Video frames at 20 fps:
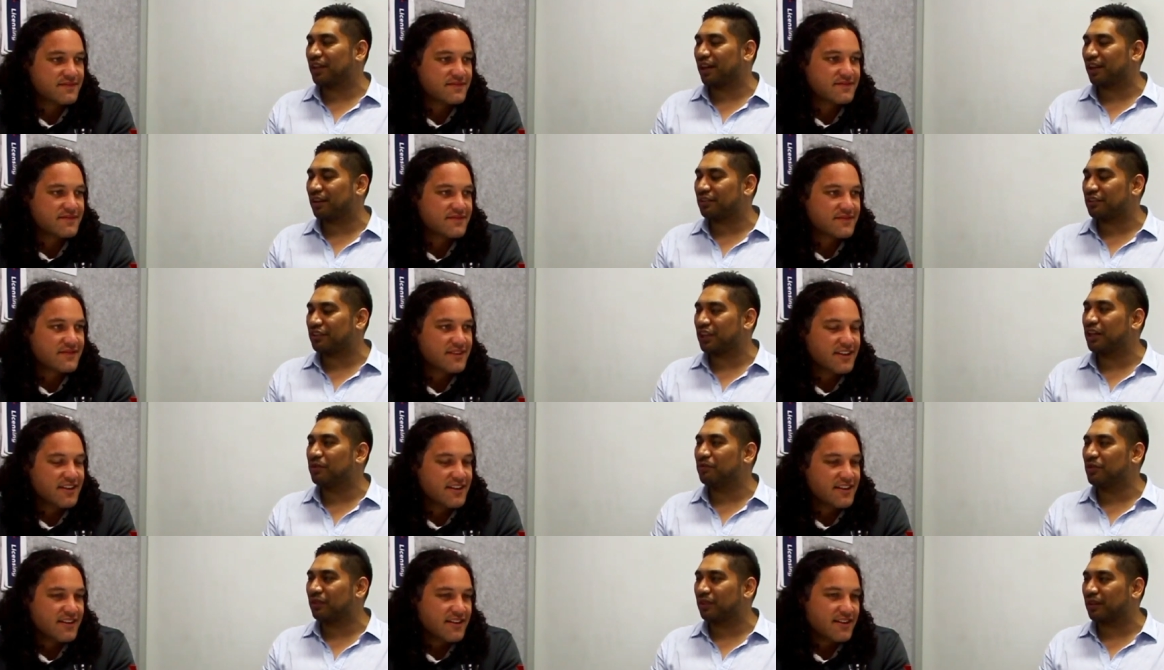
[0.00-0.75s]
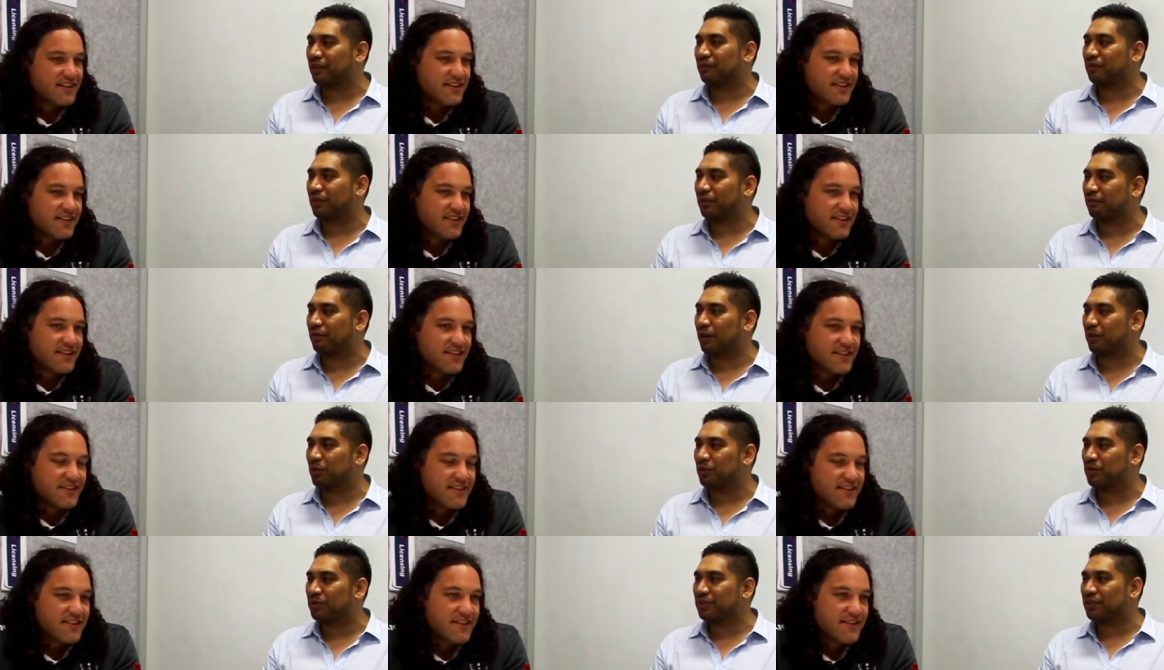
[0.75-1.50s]
Speaker 1: Mm. Who's that team you think for the
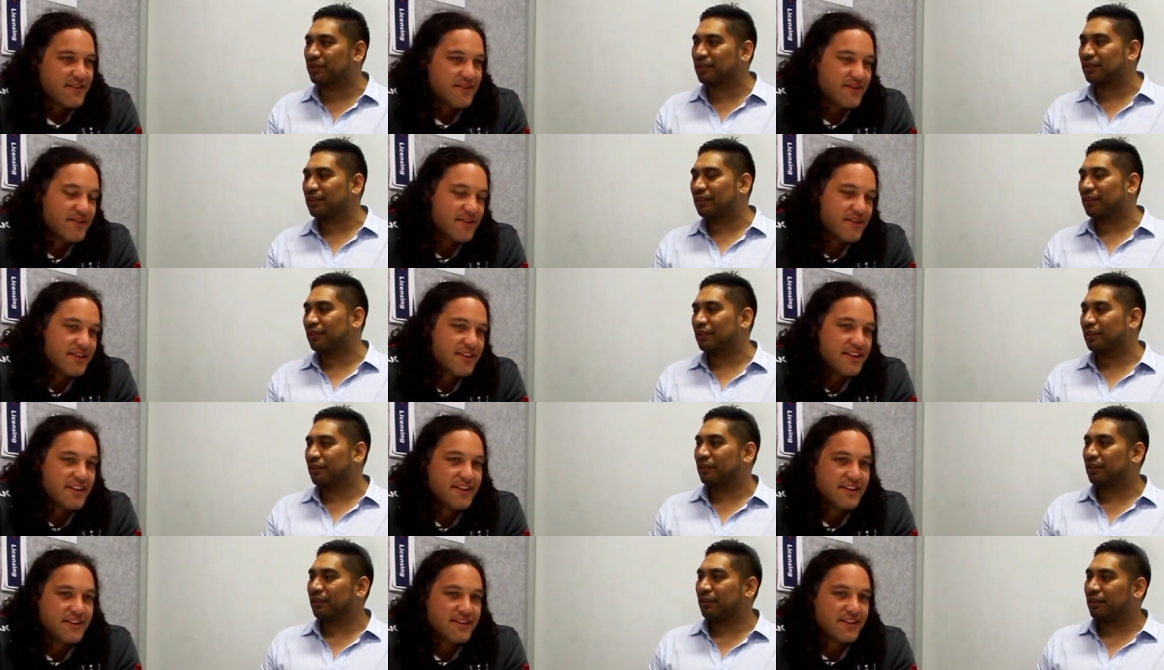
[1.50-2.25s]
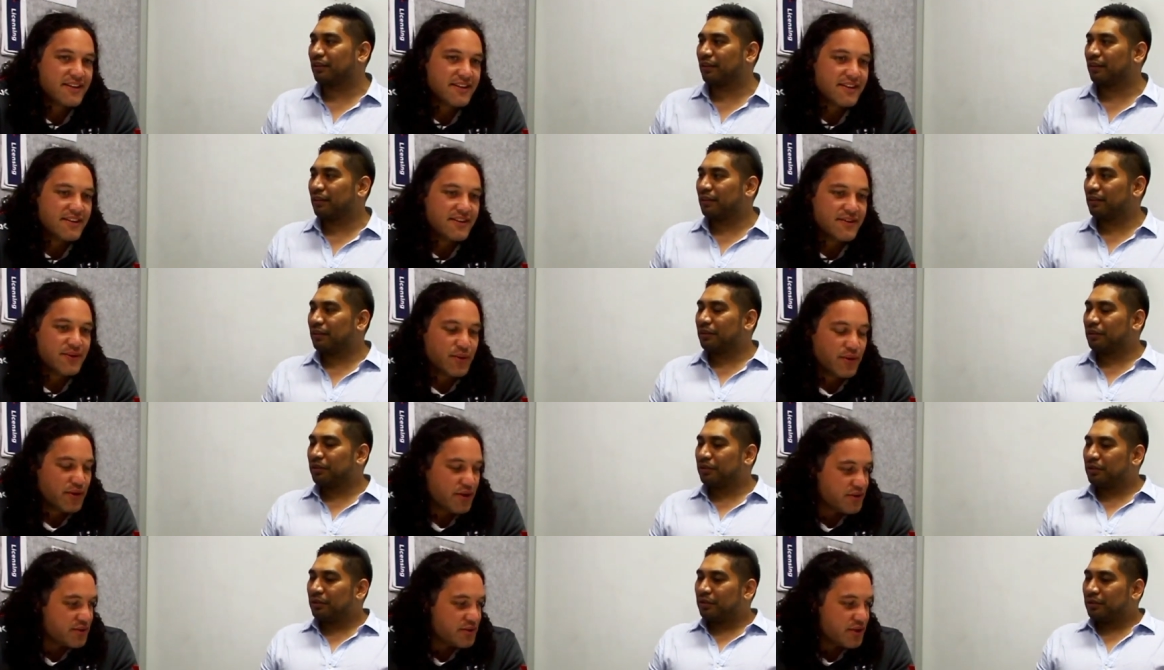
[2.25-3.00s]
Rebels?
Speaker 2: Oh, yeah, like the,
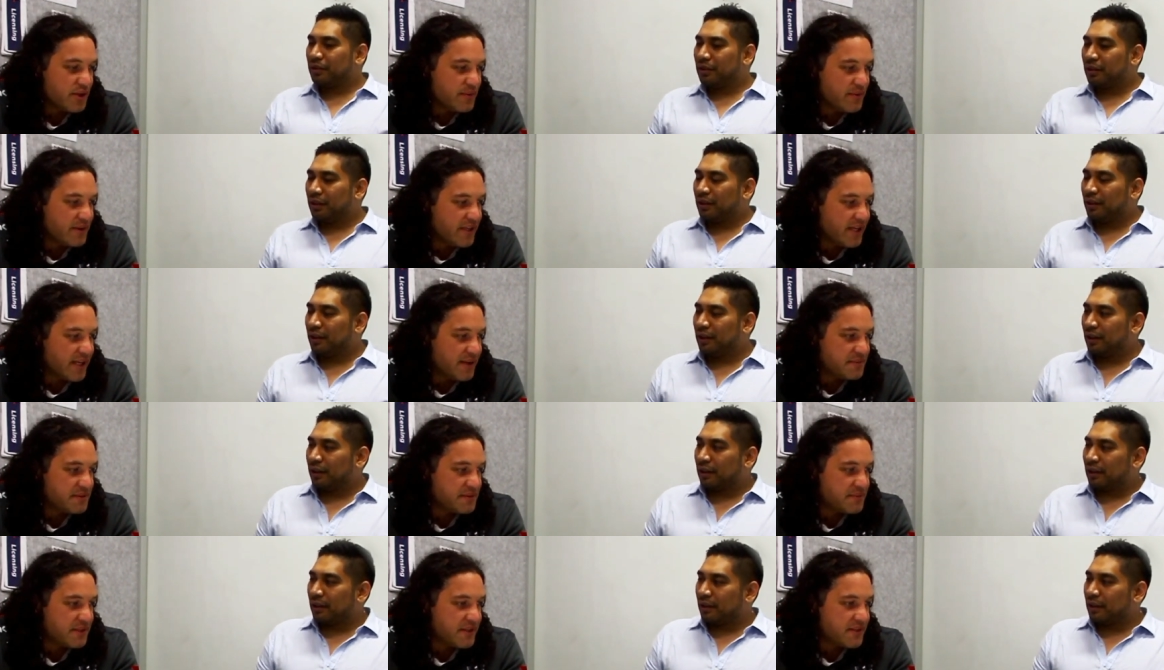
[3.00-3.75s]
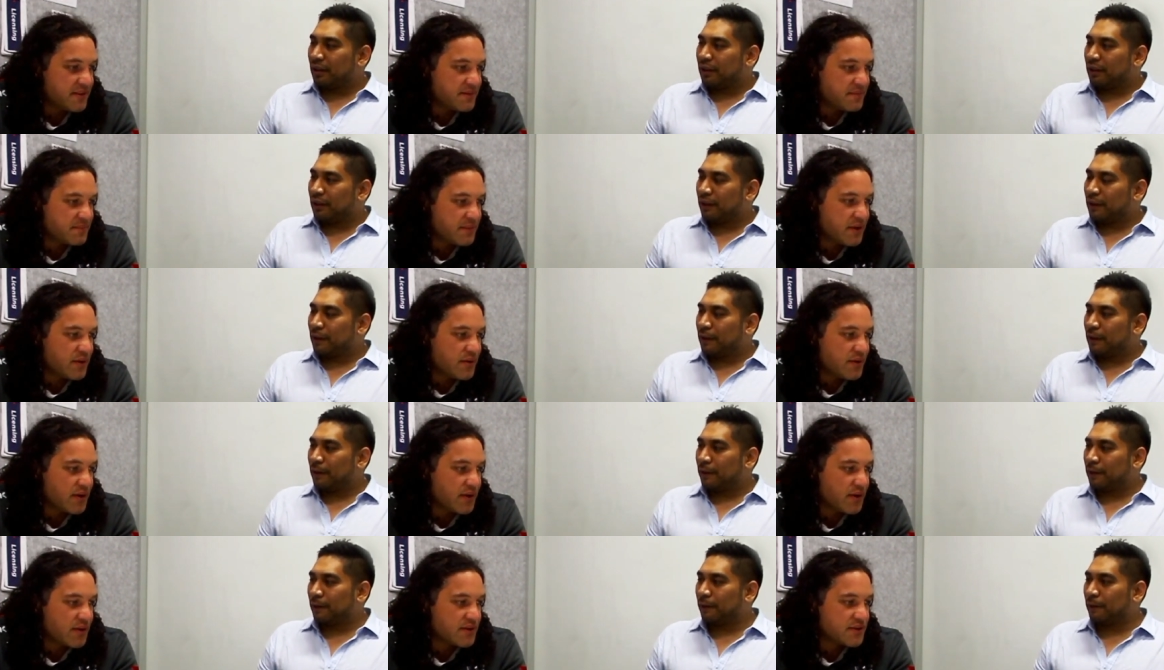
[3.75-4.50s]
all those derby games mean mean
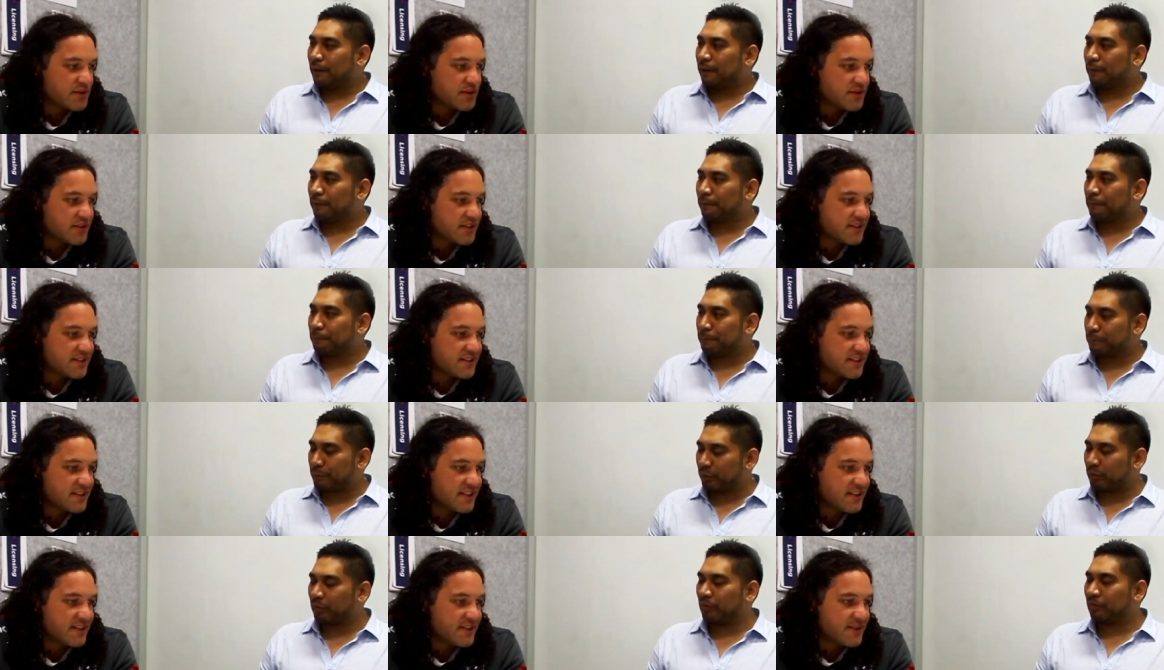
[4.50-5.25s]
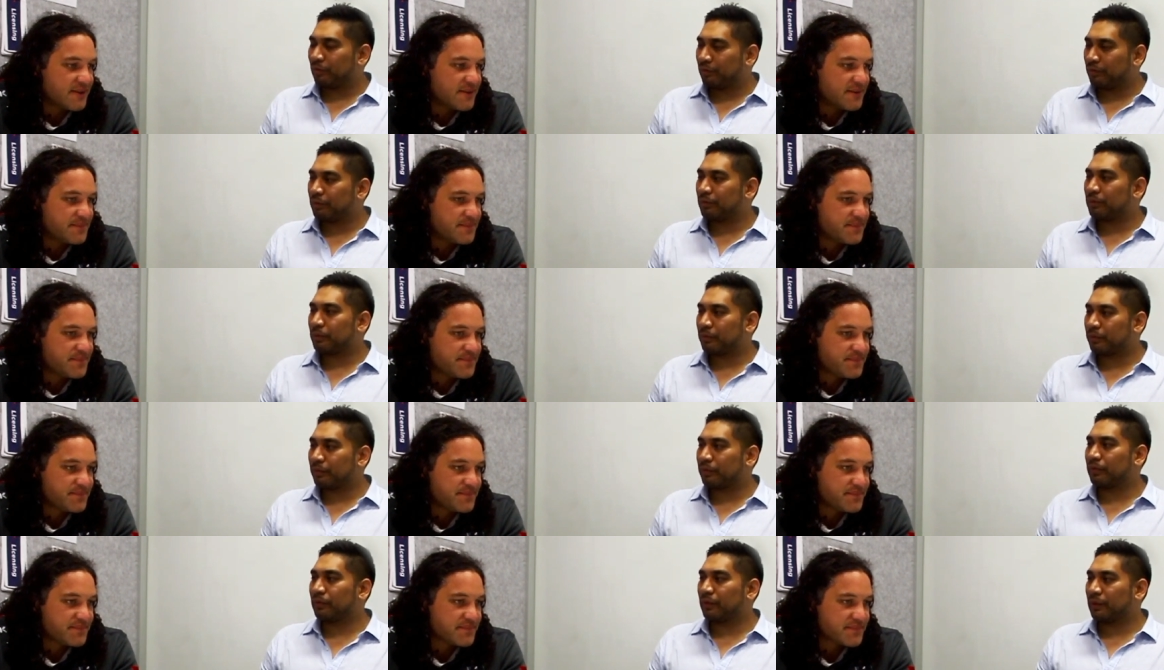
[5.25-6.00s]
quite a lot to us. Um,
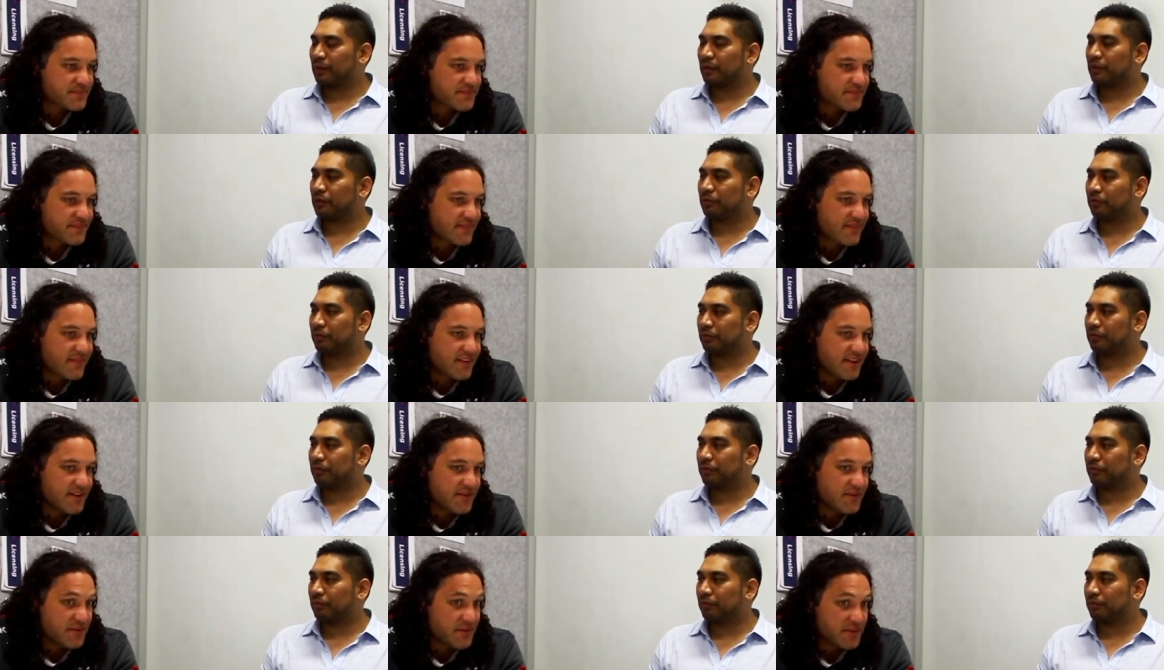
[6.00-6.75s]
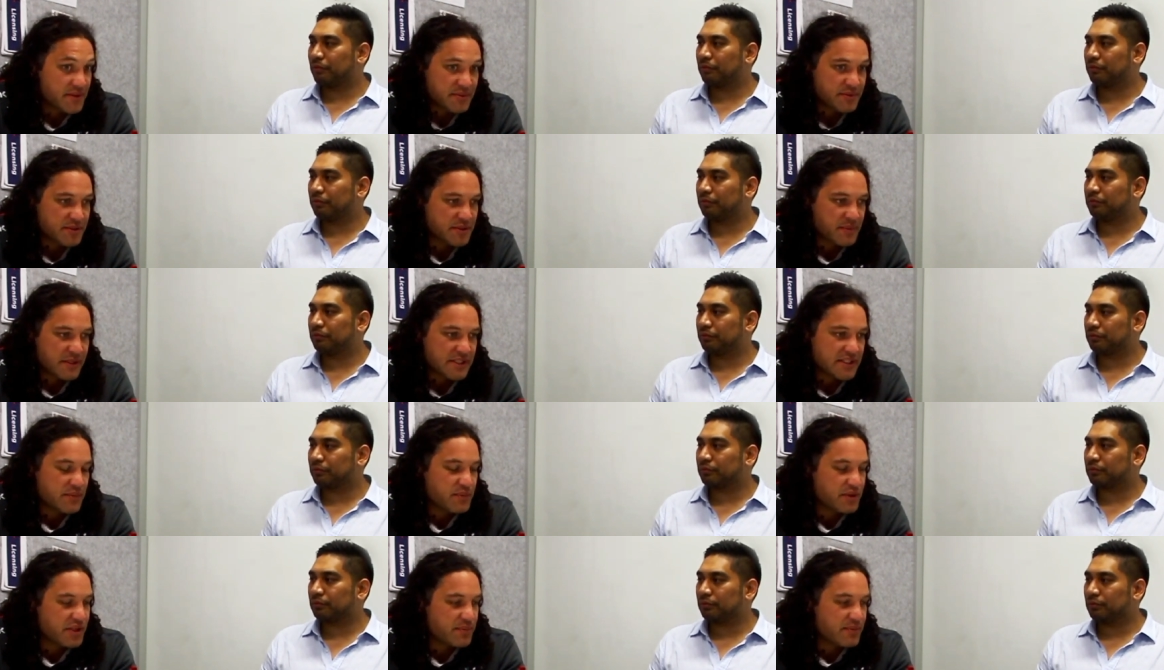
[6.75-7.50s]

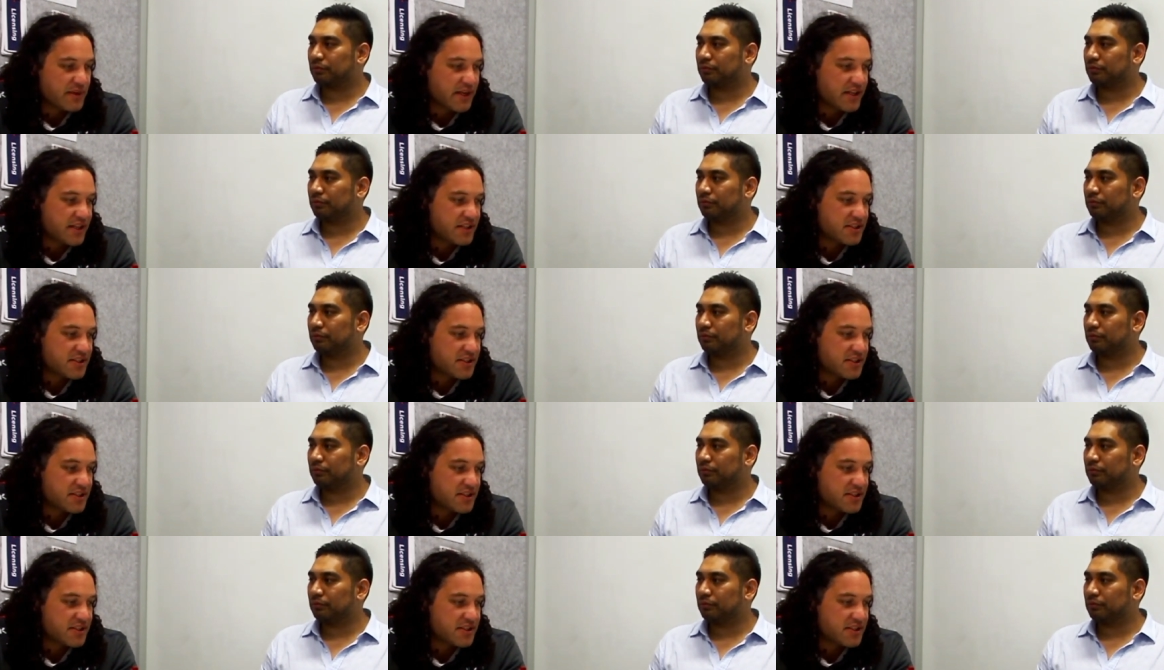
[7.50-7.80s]
especially when you're